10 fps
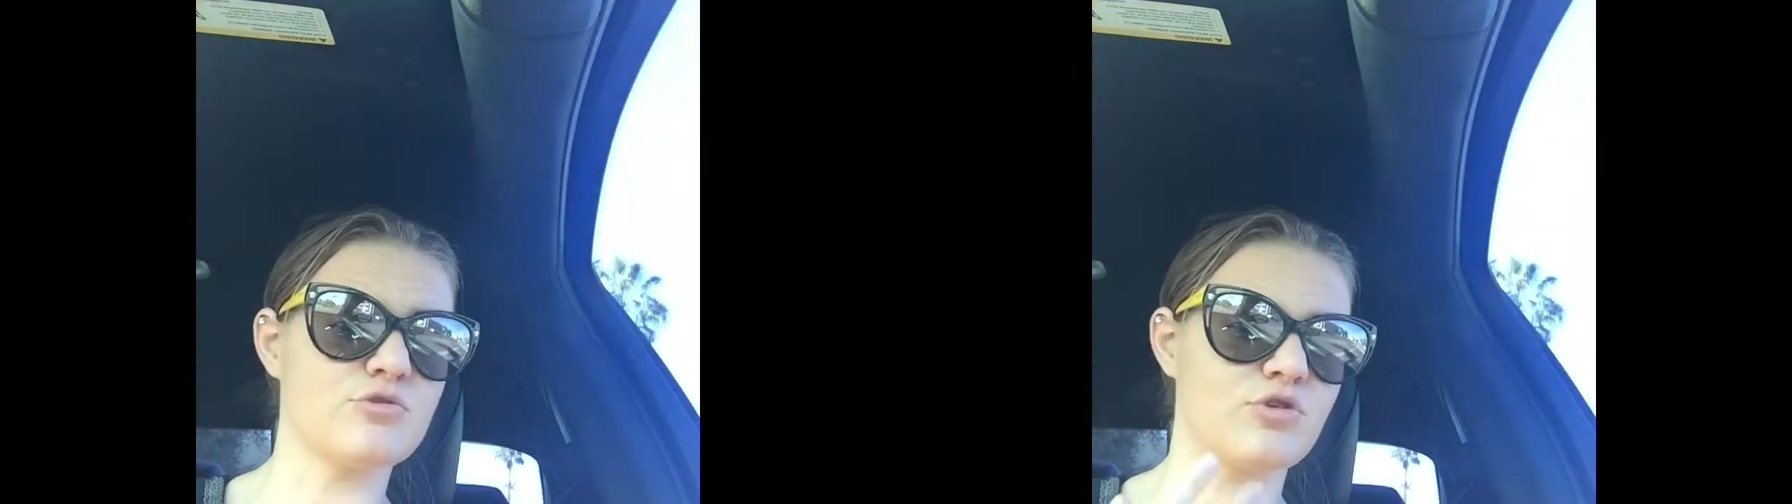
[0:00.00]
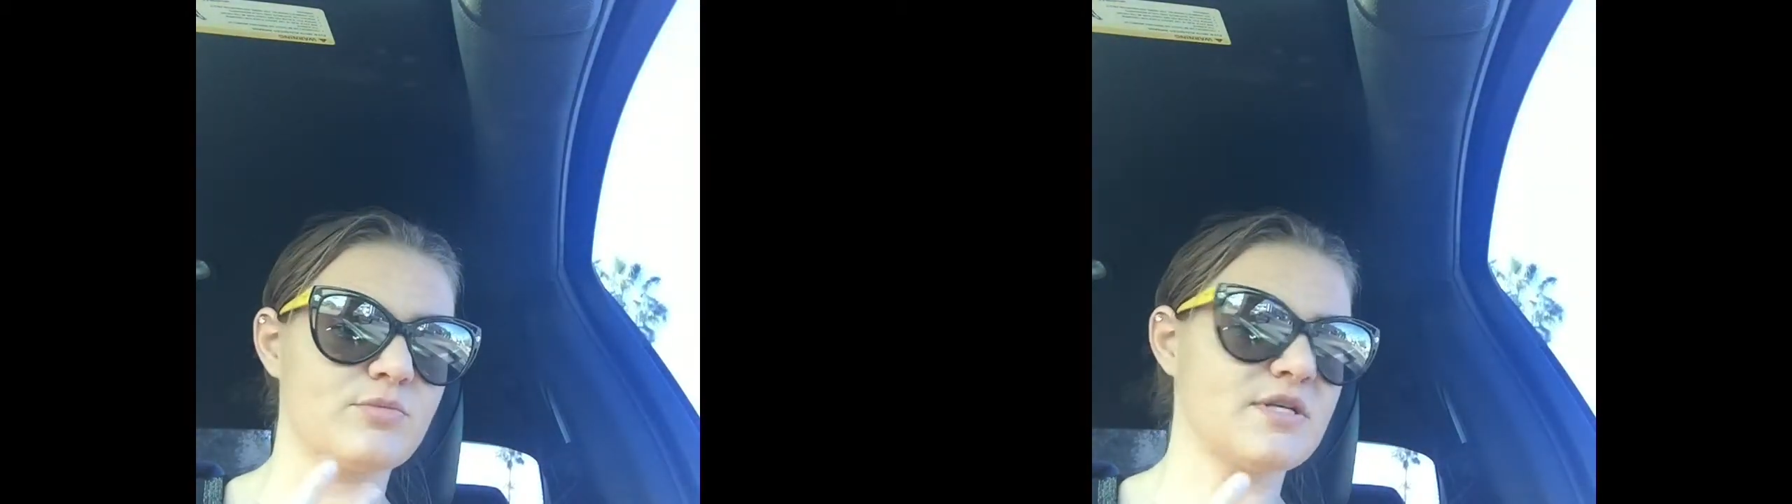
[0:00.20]

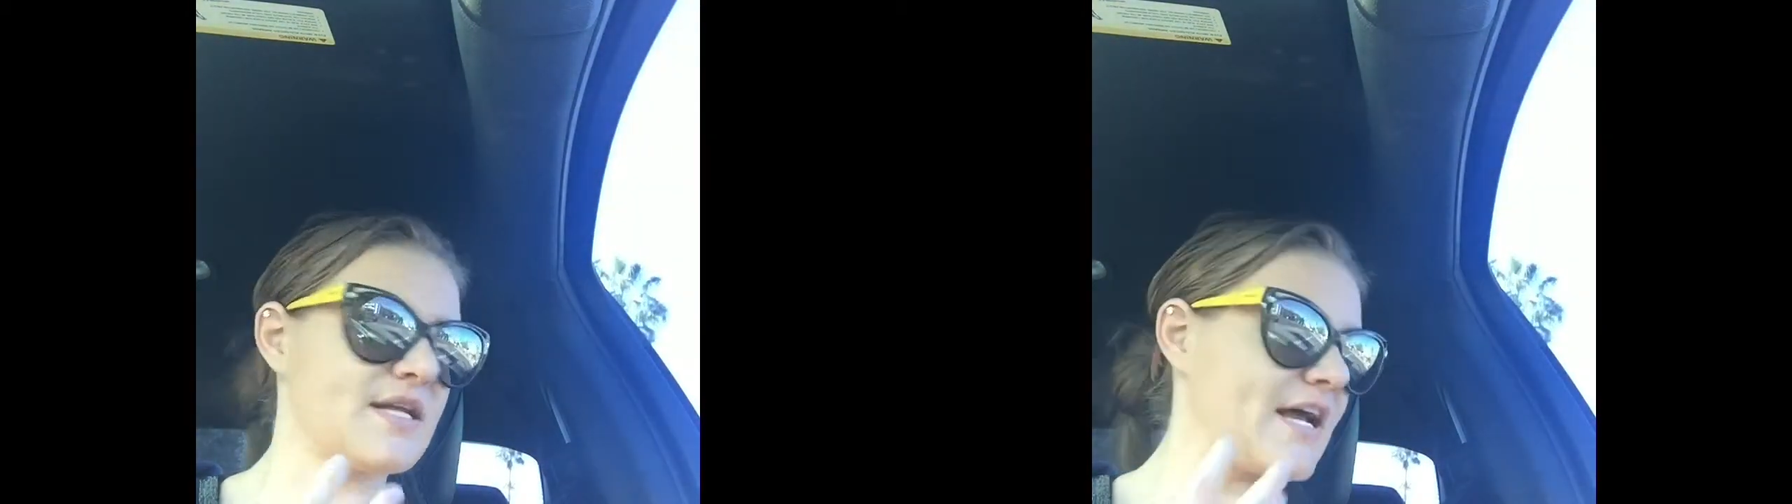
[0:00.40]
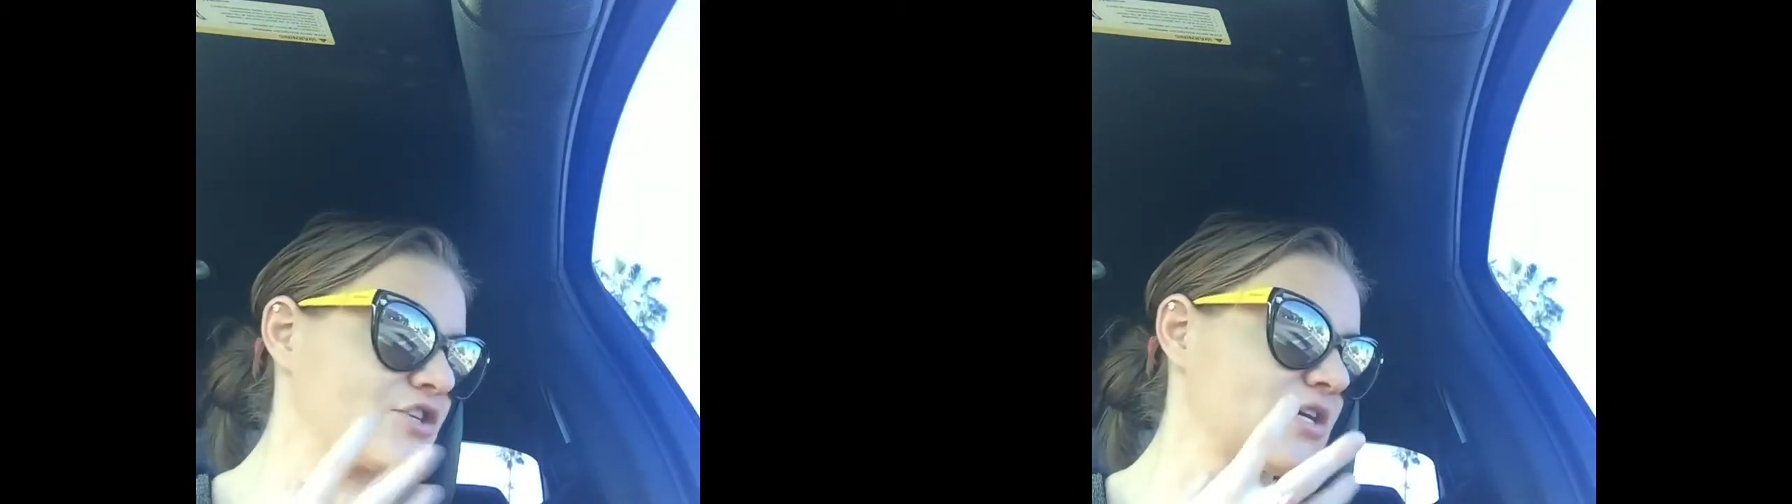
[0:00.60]
Normally
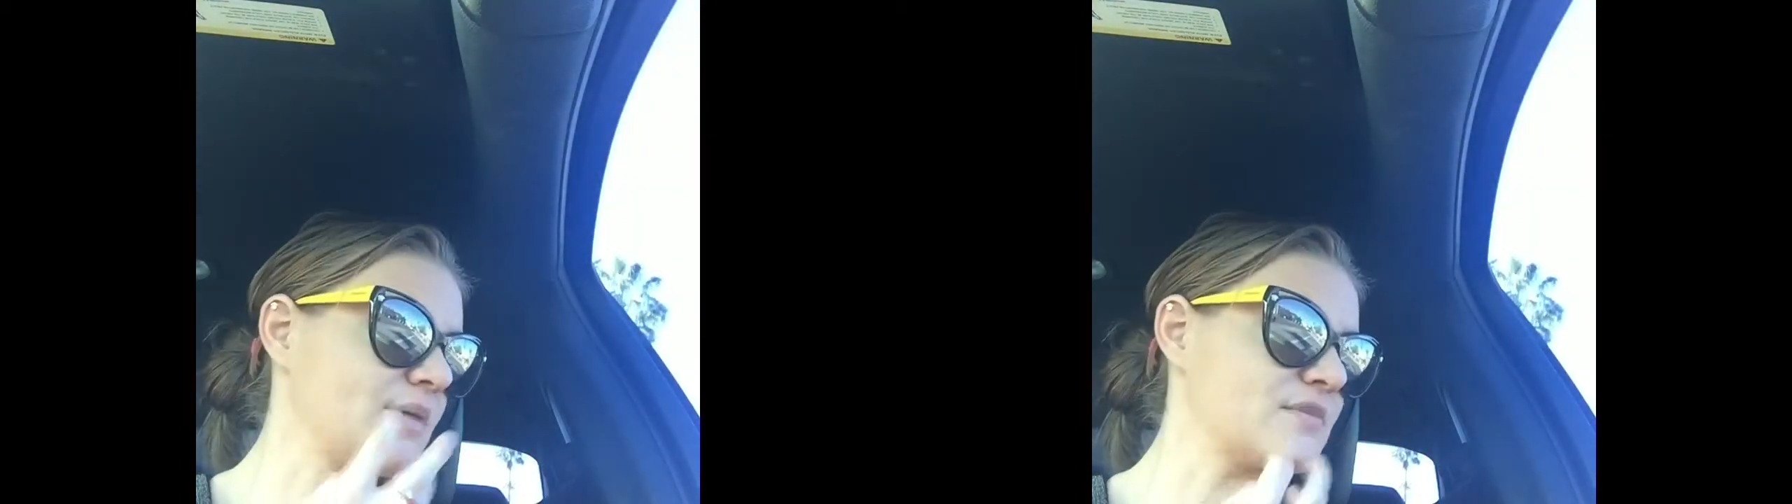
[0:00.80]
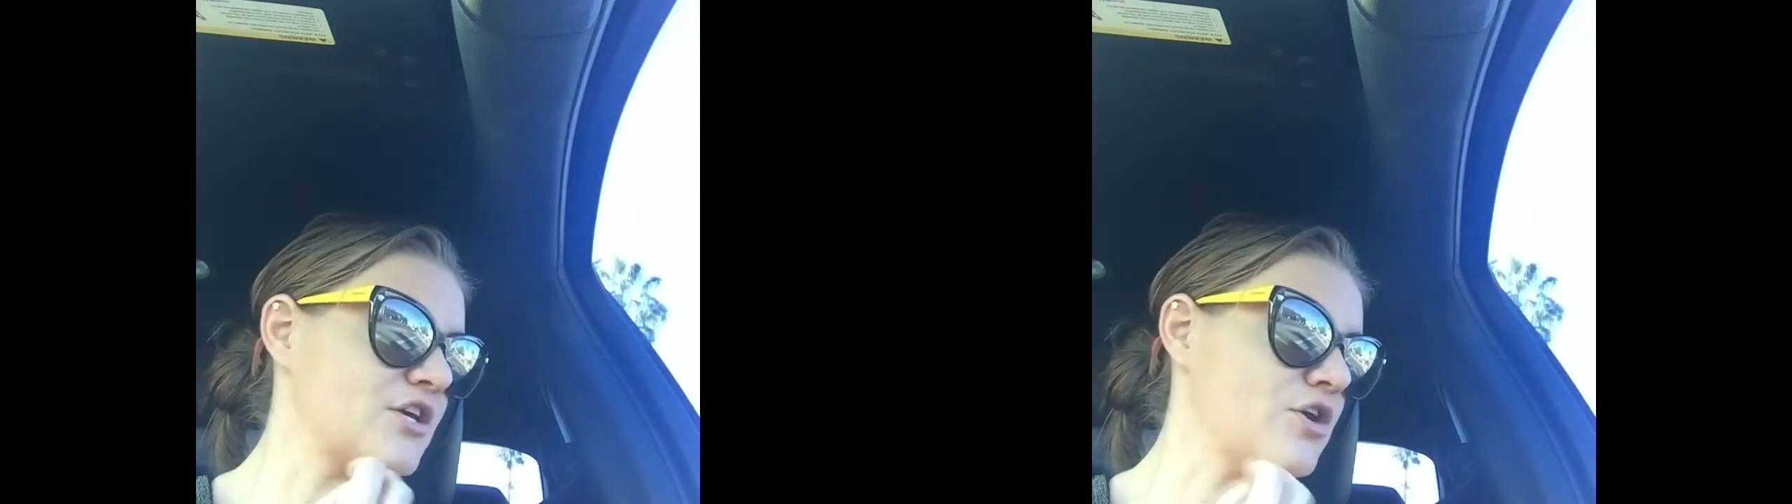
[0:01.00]
it actually
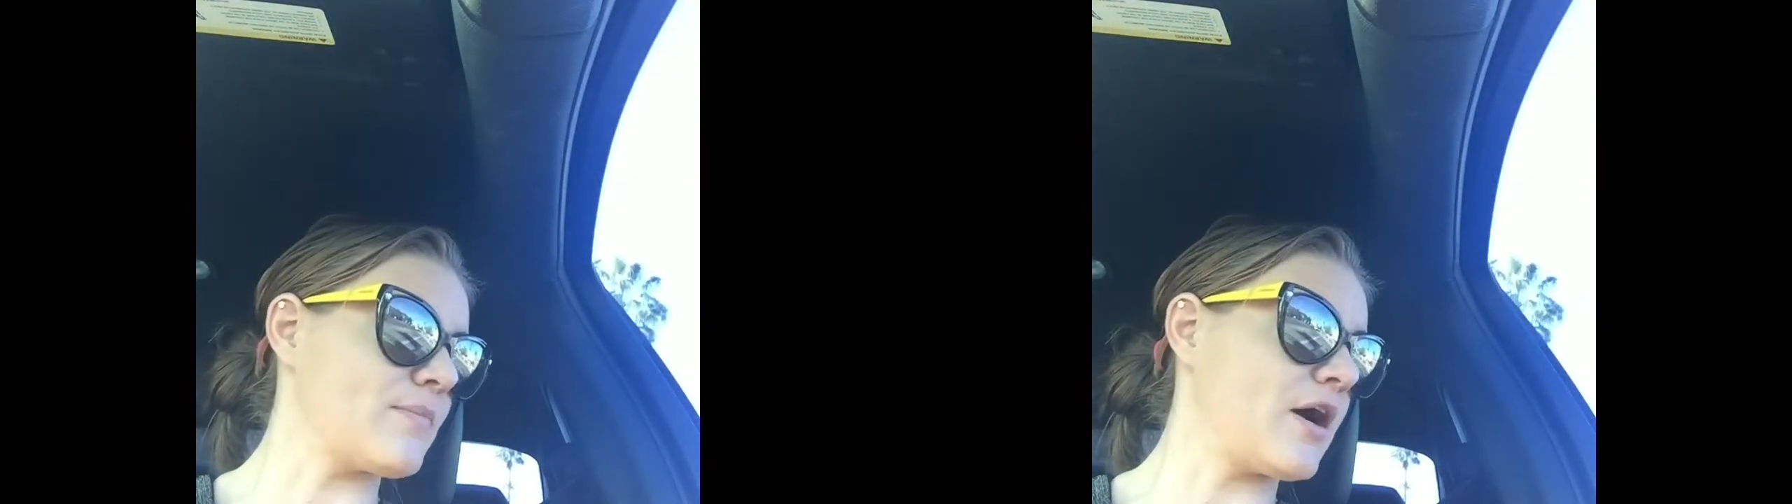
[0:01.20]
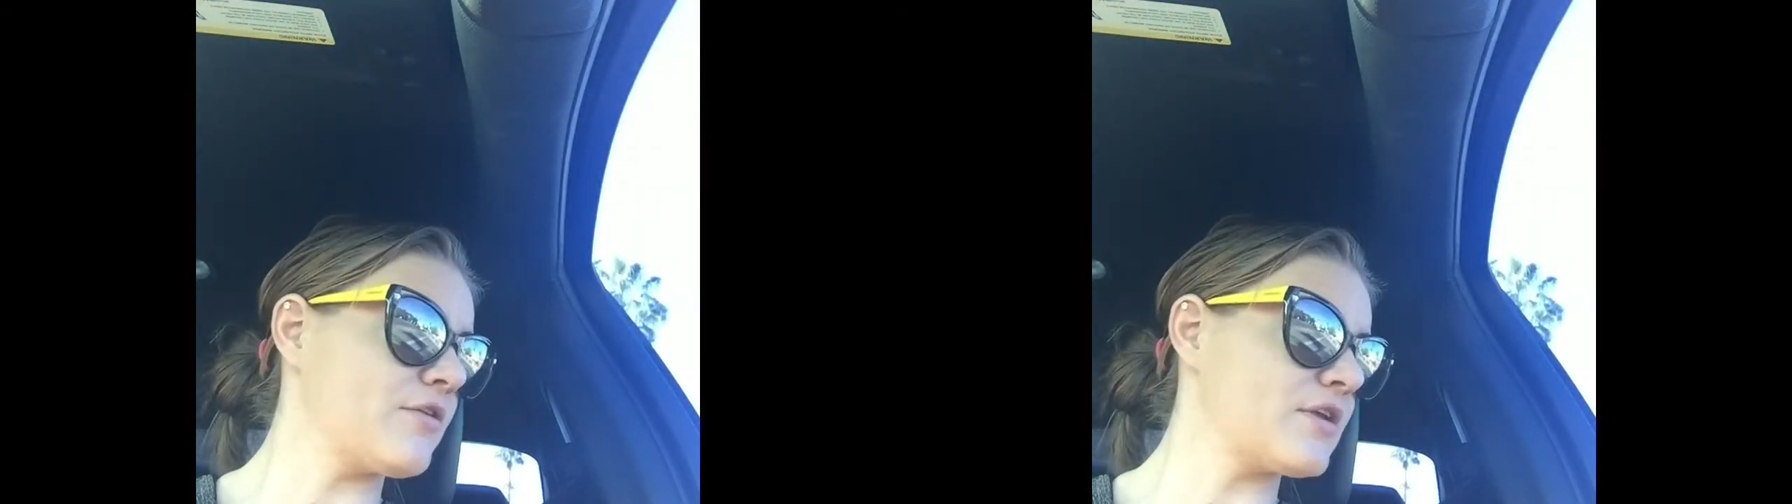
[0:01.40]
comes out of your
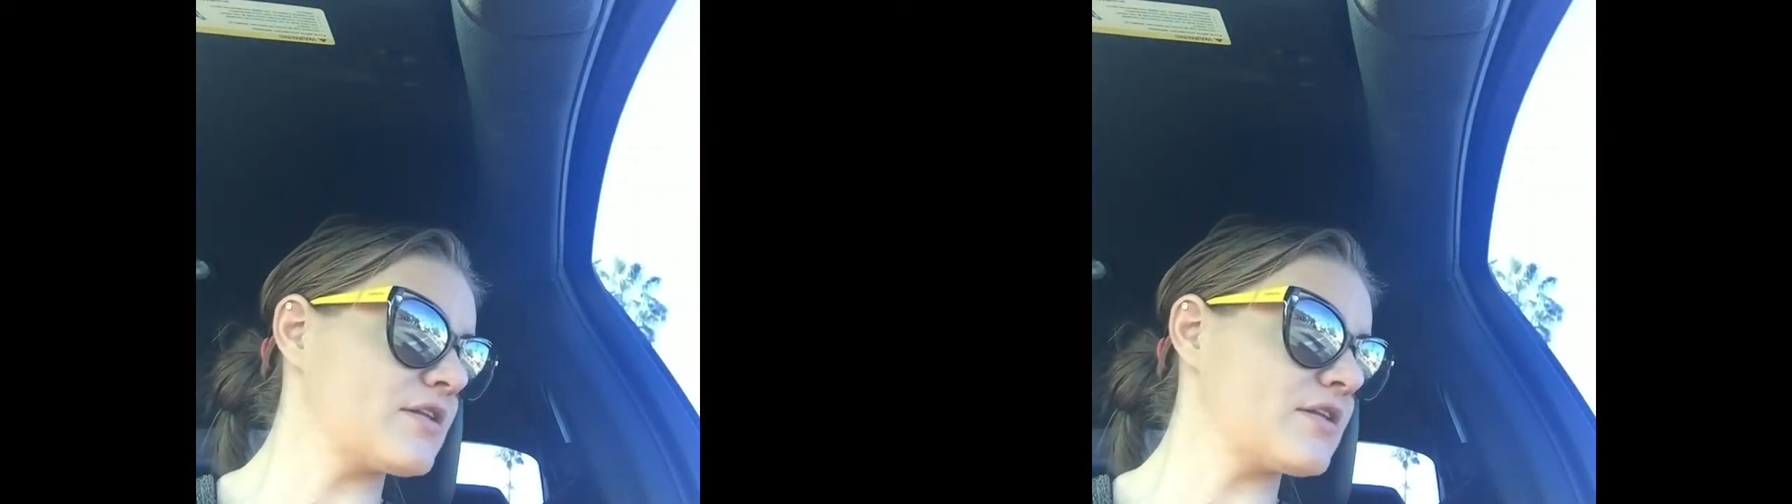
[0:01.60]
mouth